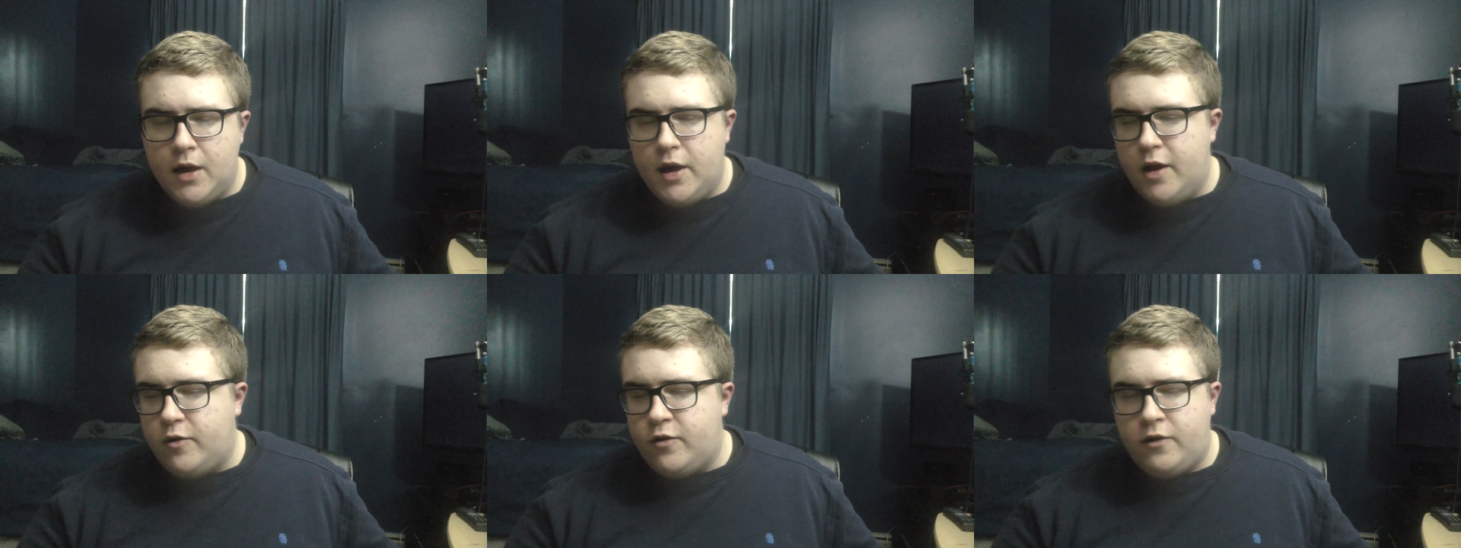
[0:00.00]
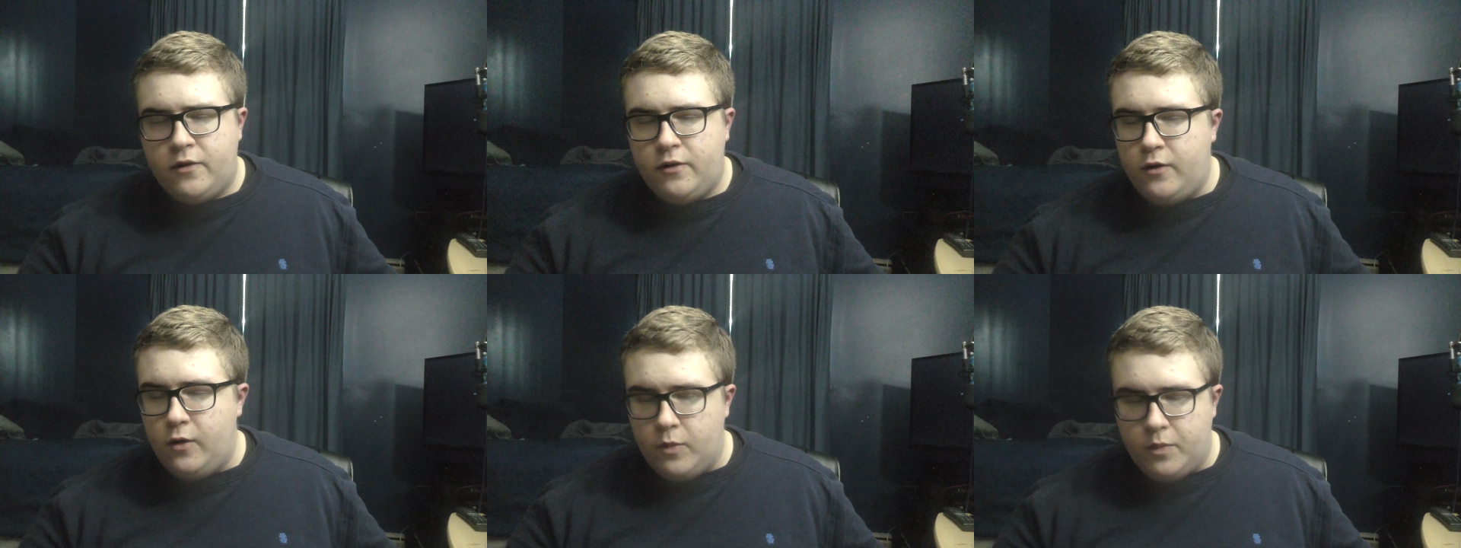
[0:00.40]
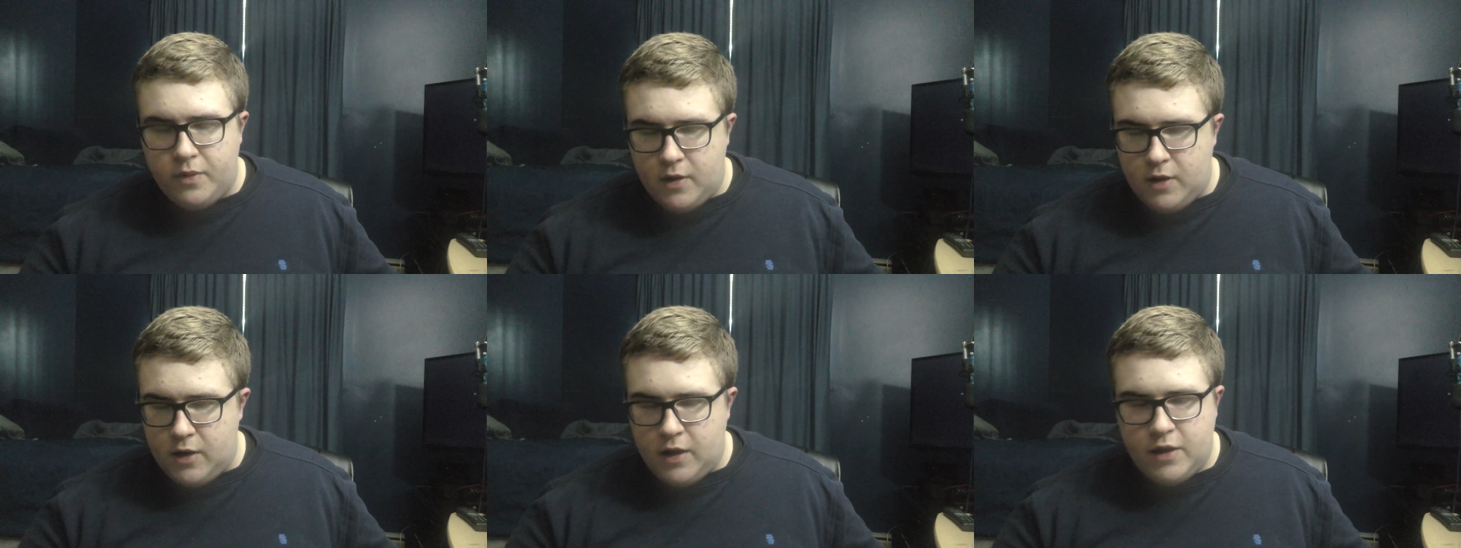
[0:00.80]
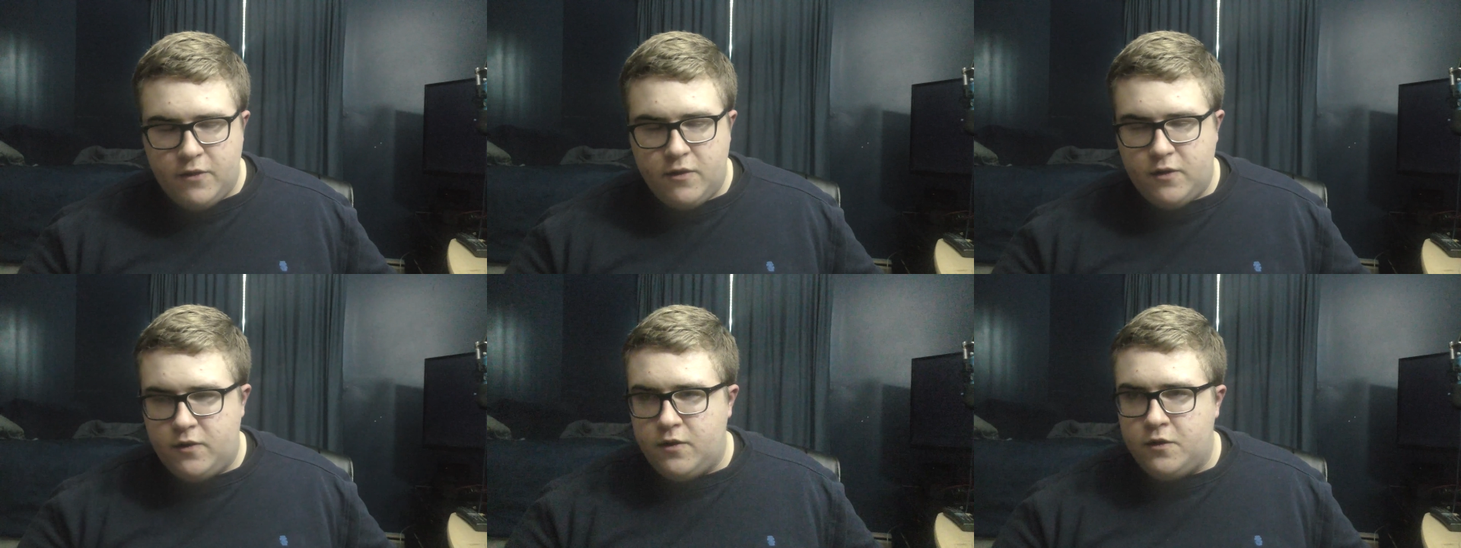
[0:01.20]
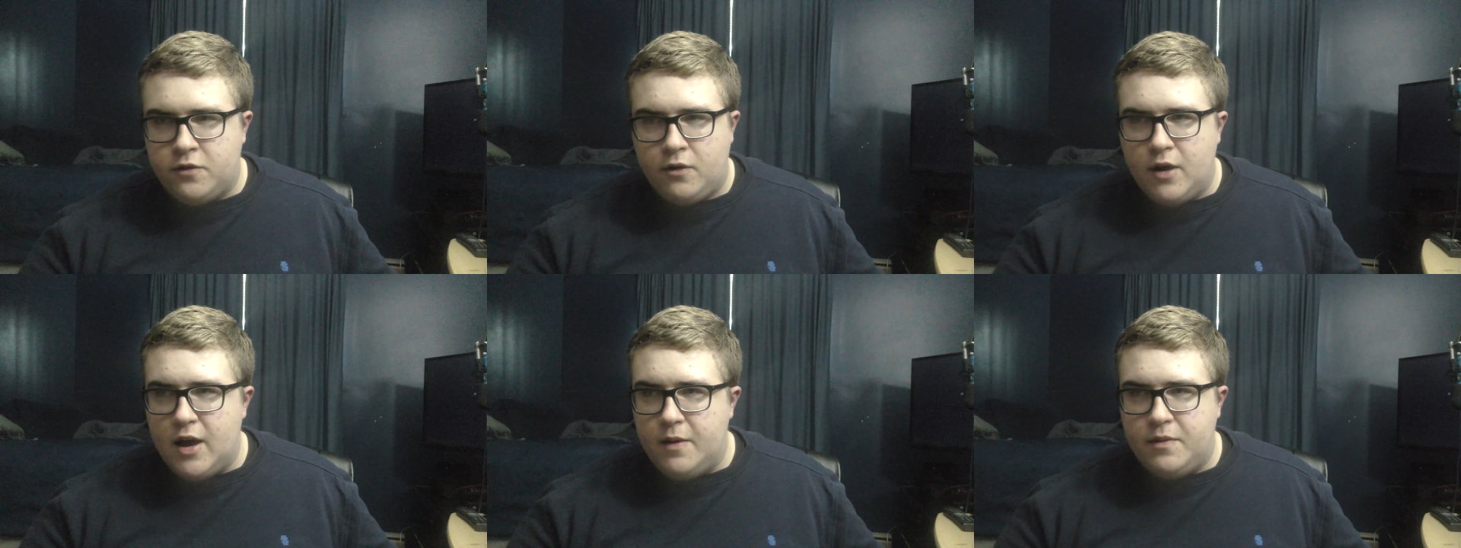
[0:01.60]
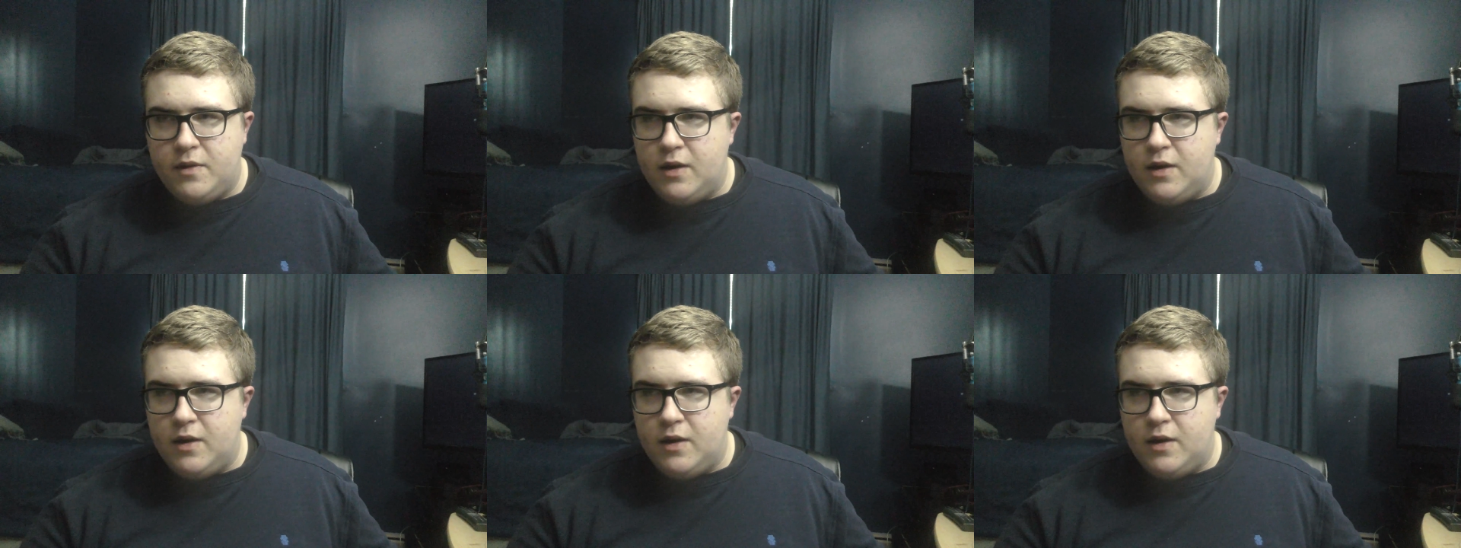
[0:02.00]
It's stupid. It just describes